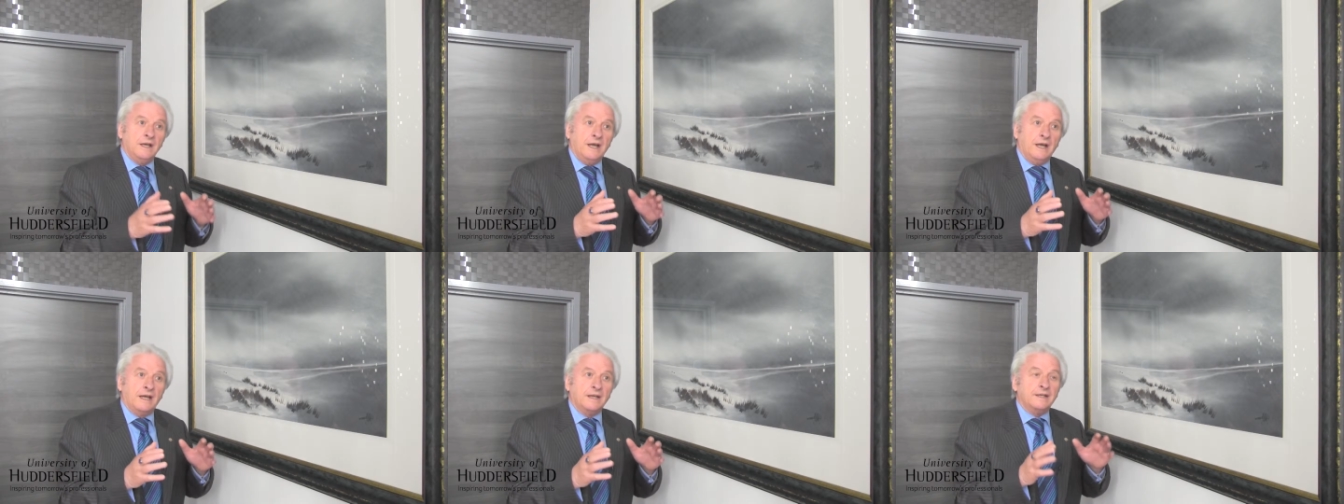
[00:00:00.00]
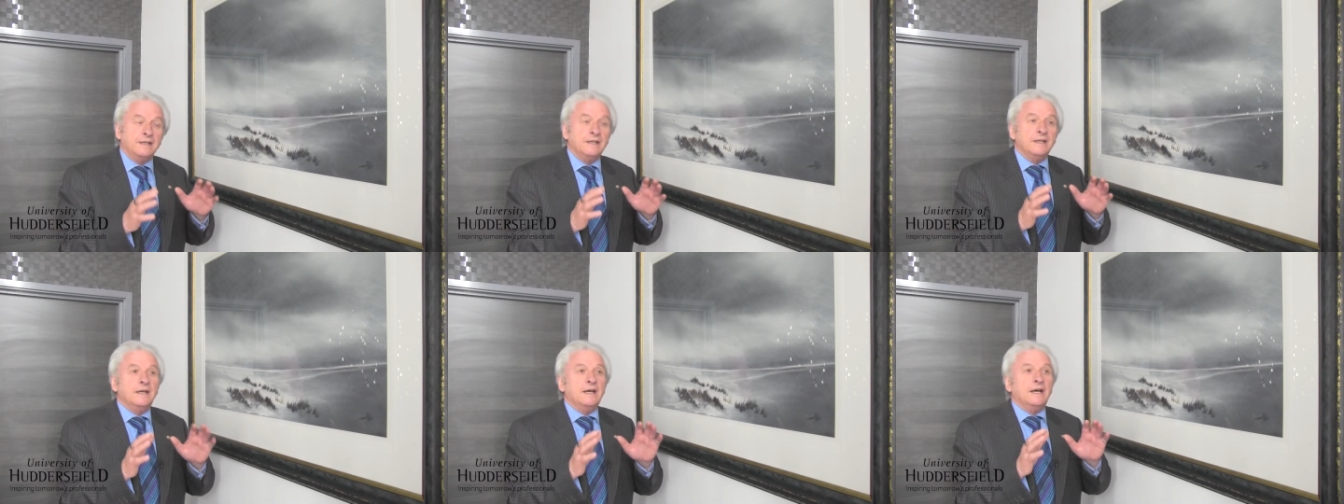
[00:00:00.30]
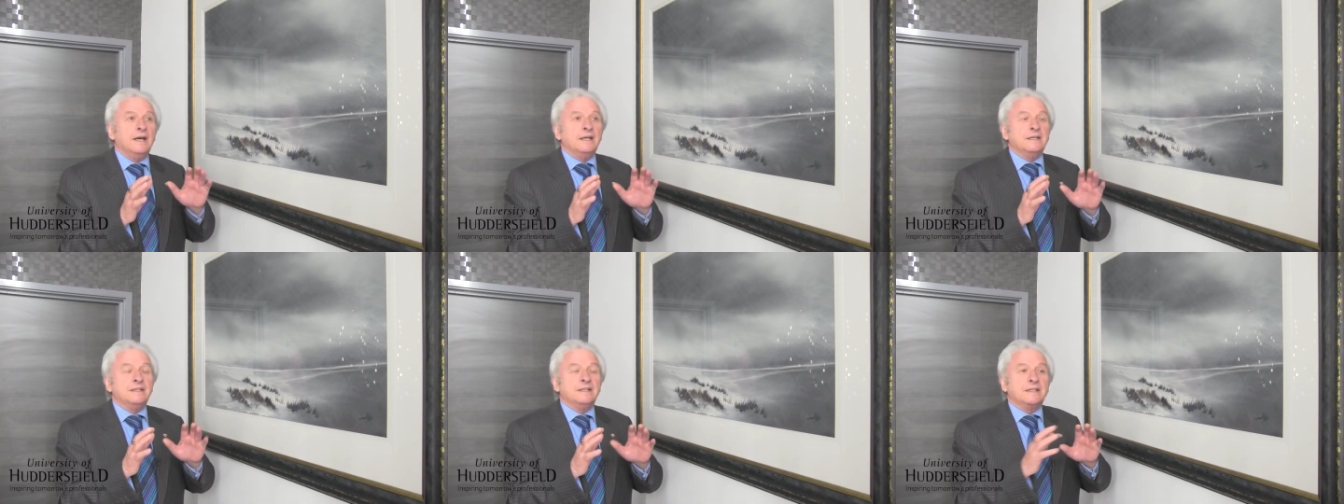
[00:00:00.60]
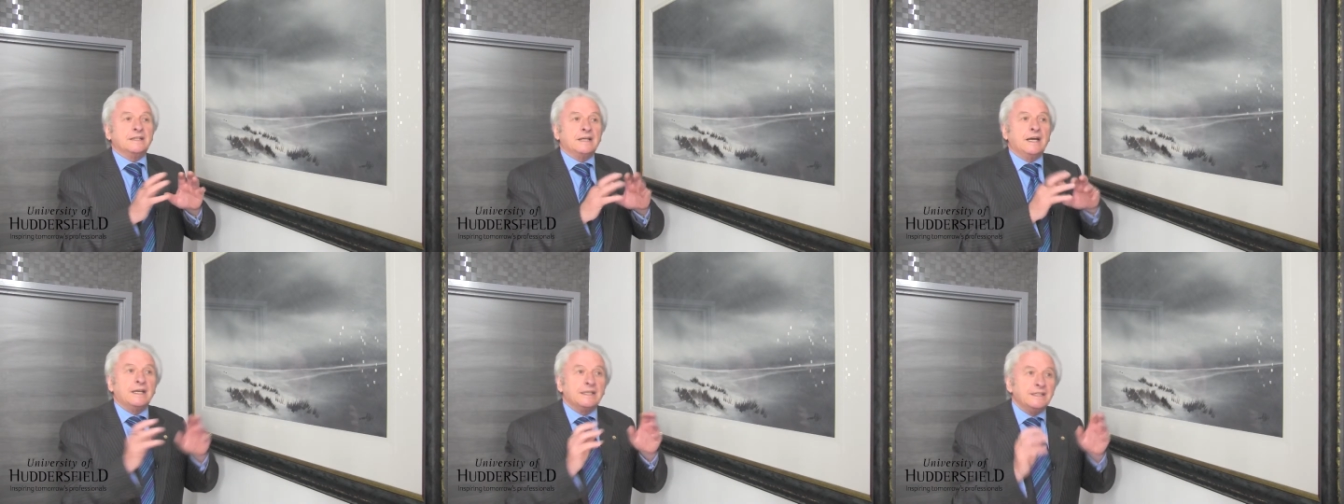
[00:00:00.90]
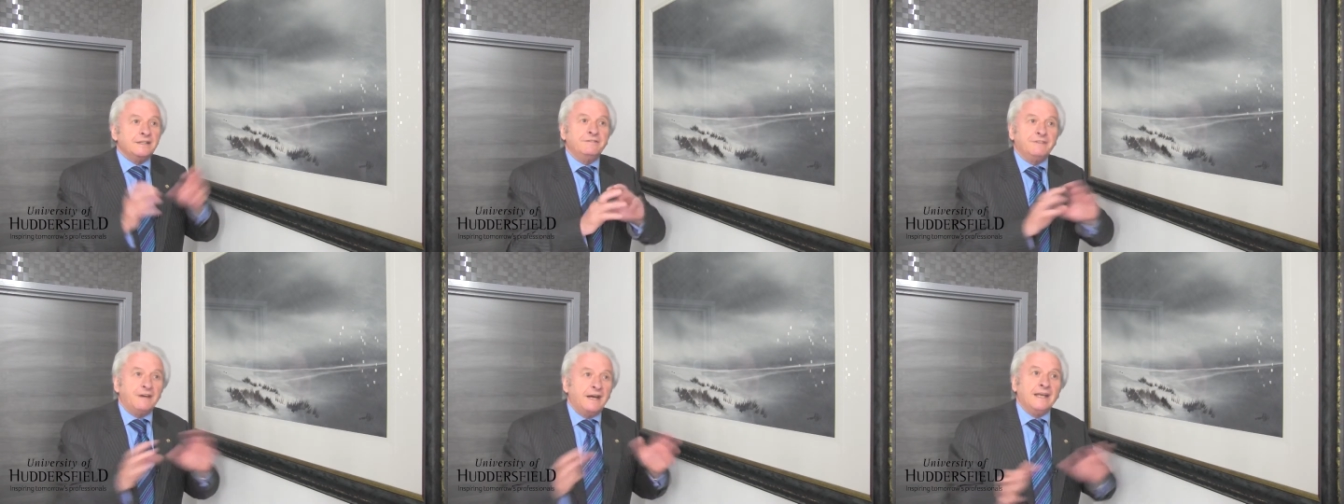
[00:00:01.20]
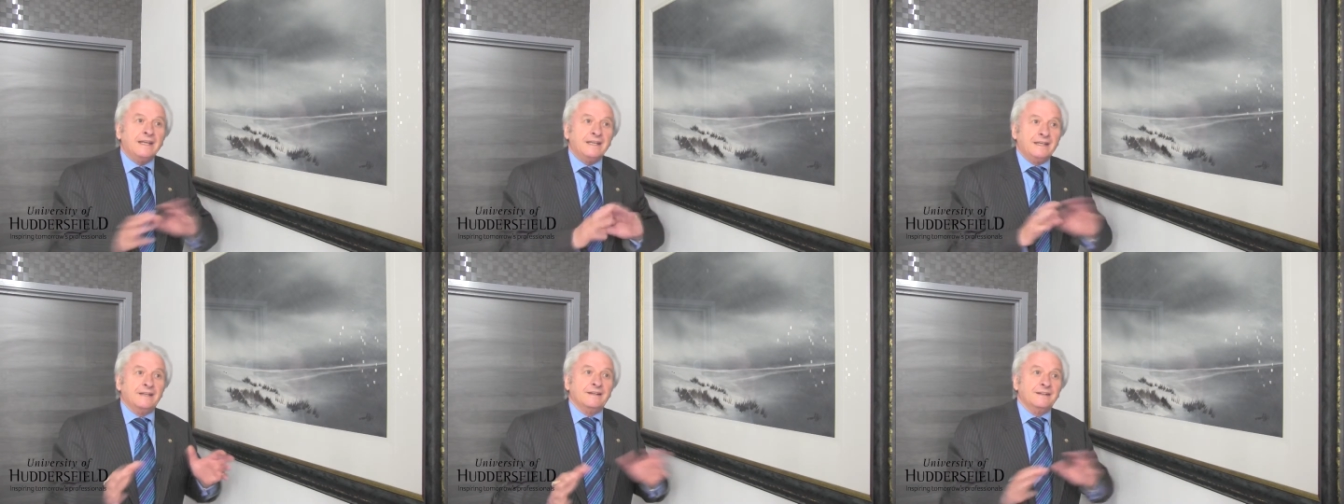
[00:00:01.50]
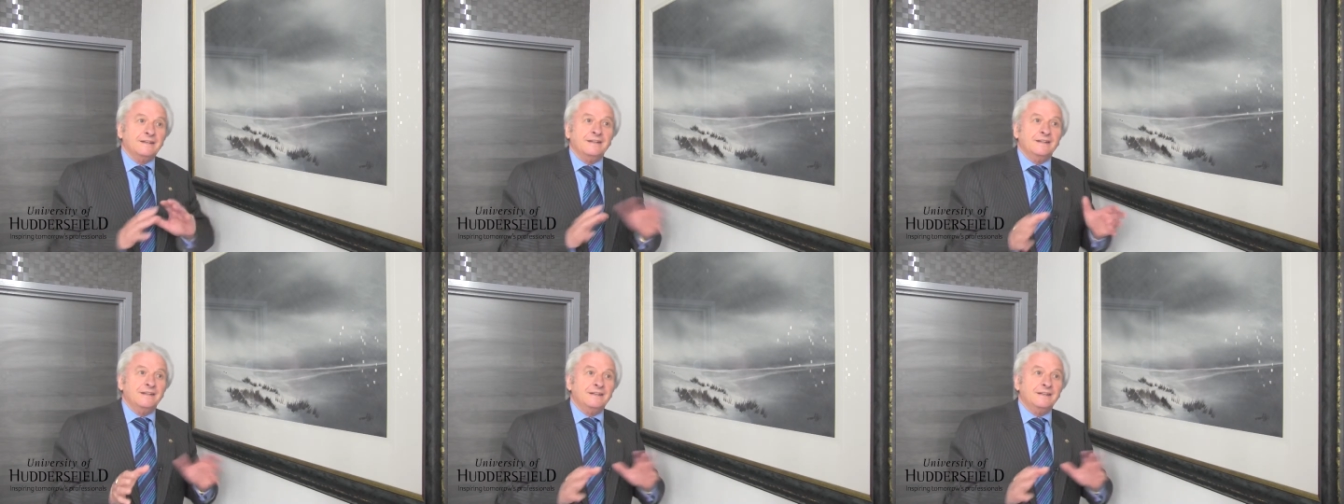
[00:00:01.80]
And you can't defy it.